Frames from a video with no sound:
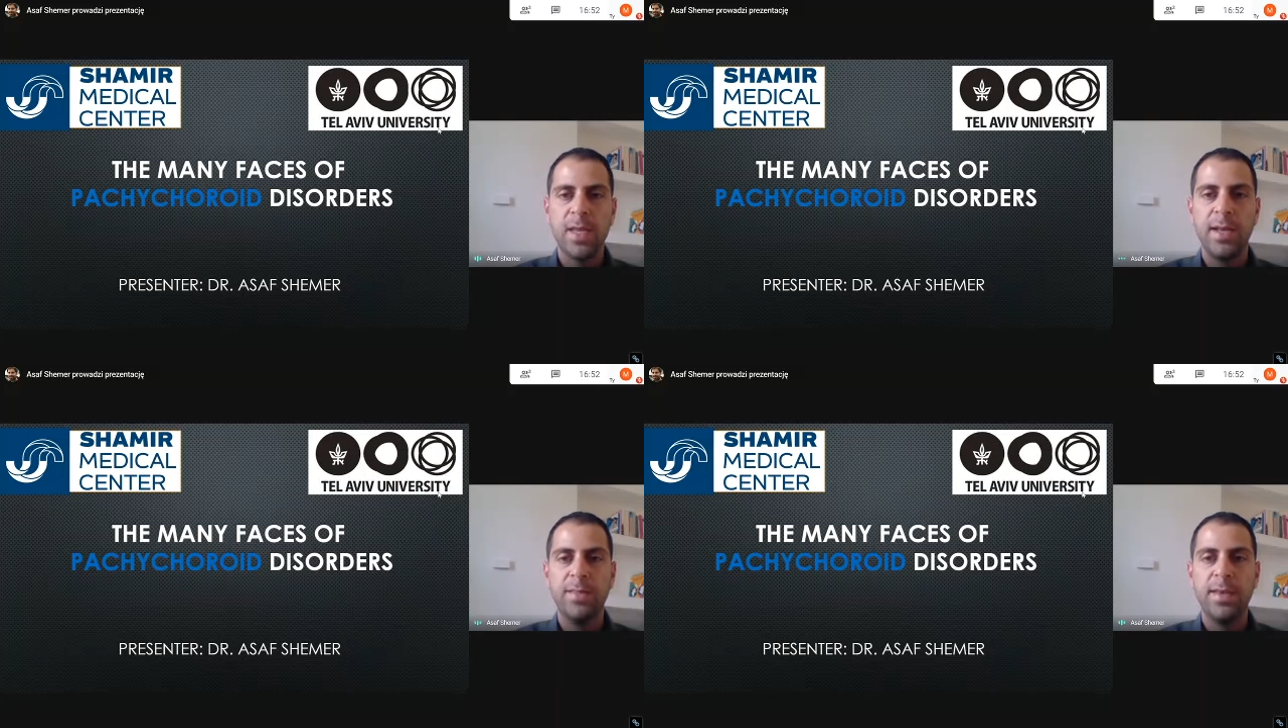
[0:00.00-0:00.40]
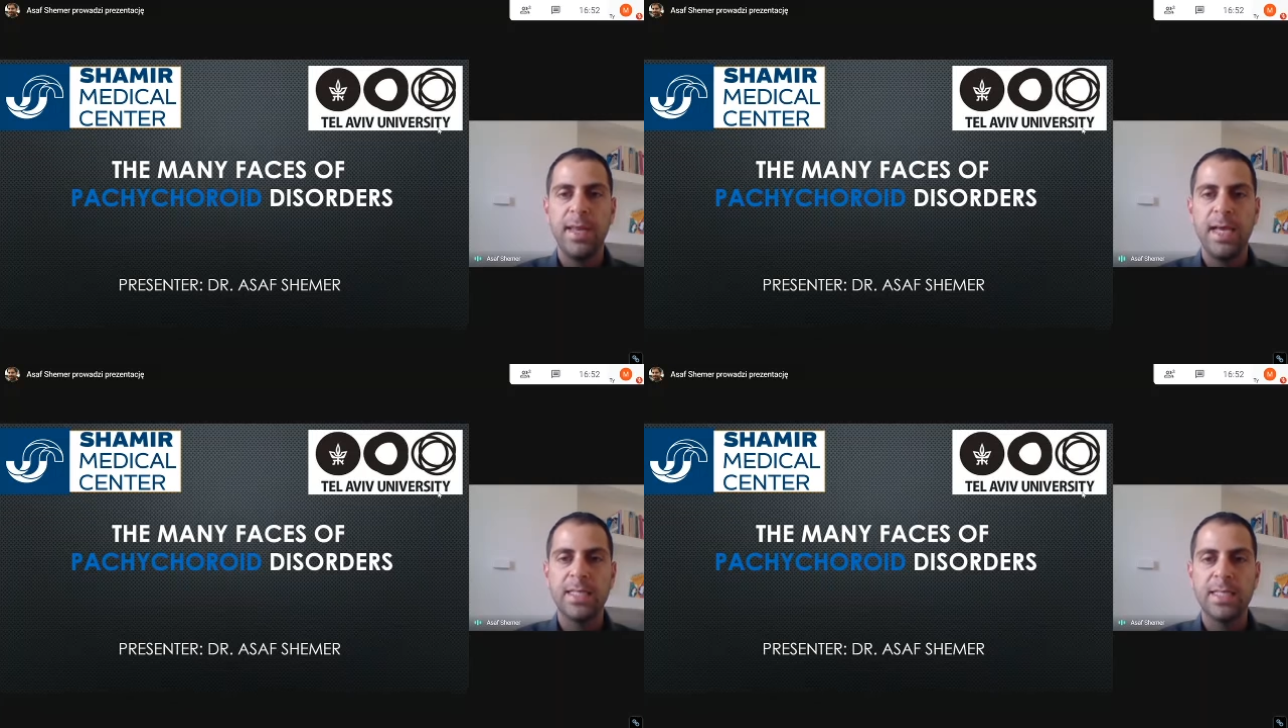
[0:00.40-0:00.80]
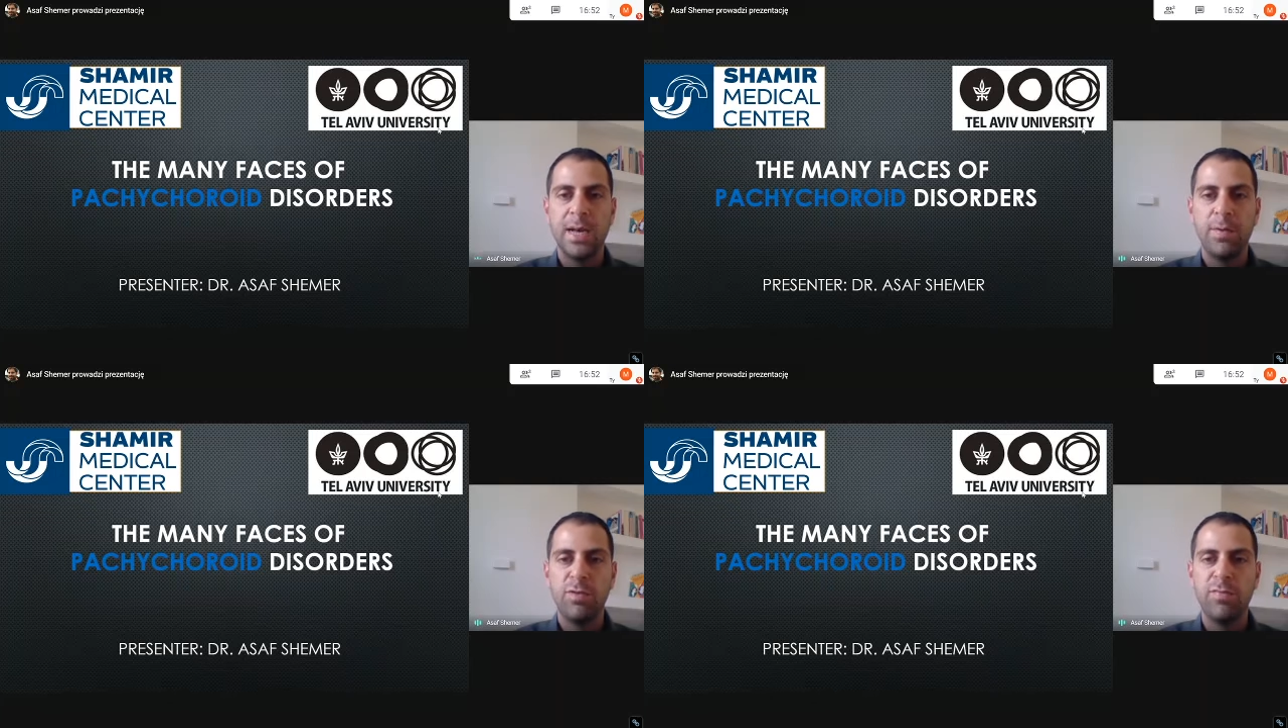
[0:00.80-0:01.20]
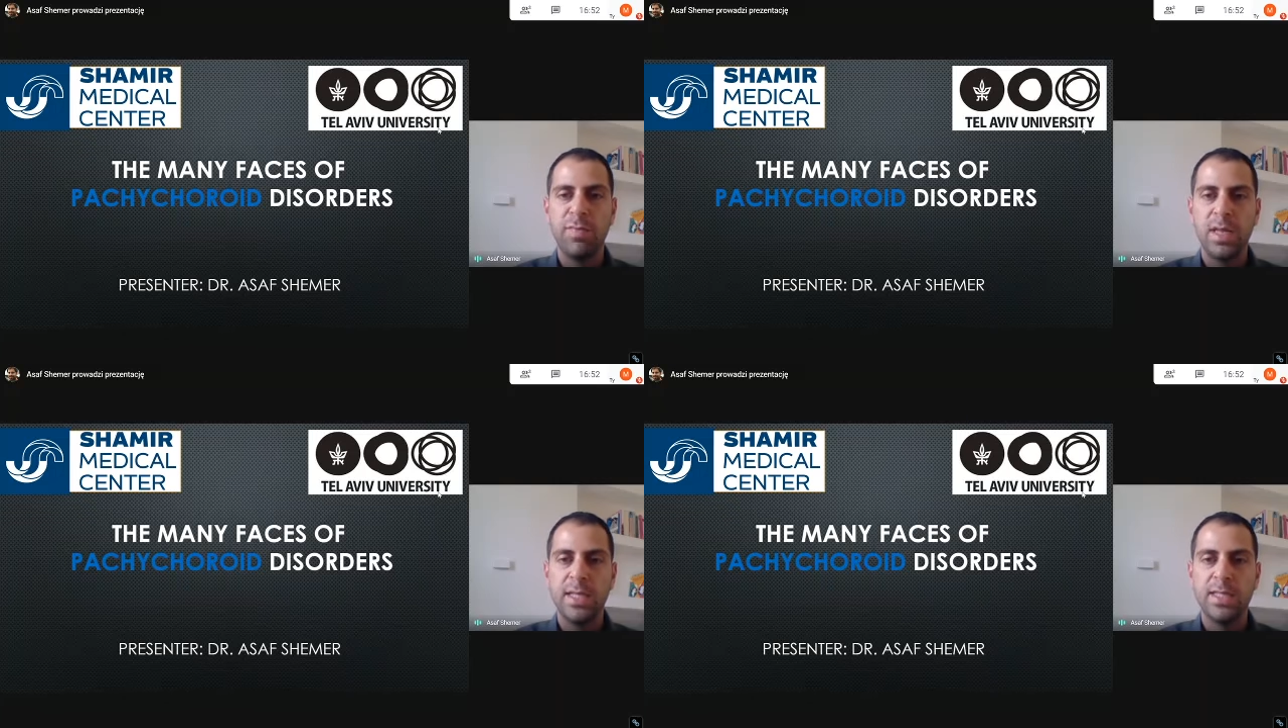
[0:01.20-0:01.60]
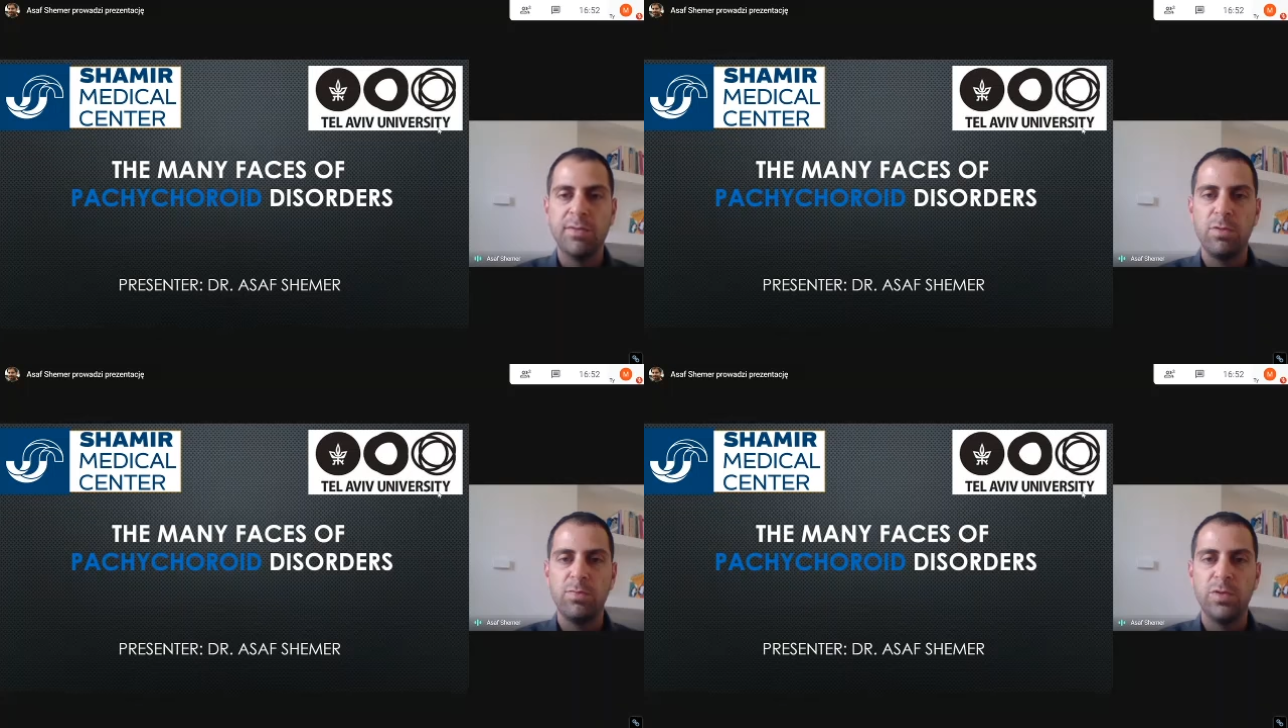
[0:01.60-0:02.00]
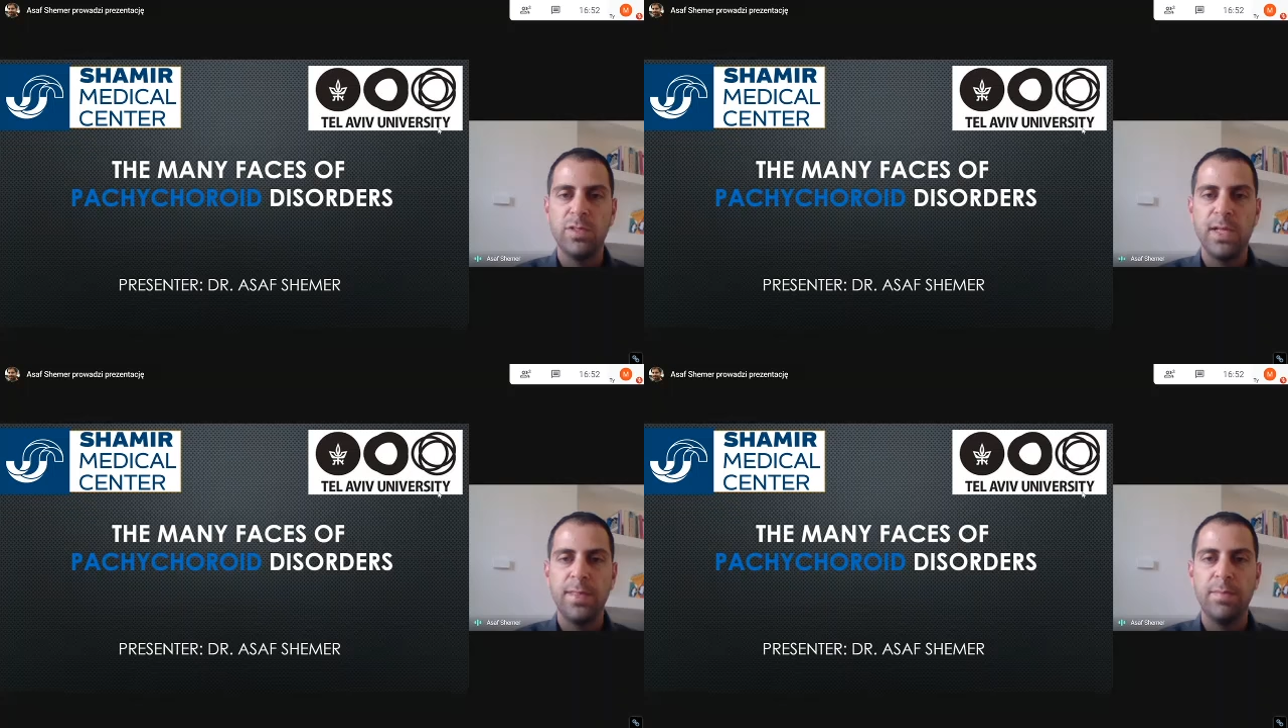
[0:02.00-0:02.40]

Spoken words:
And in the next couple of minutes, I will present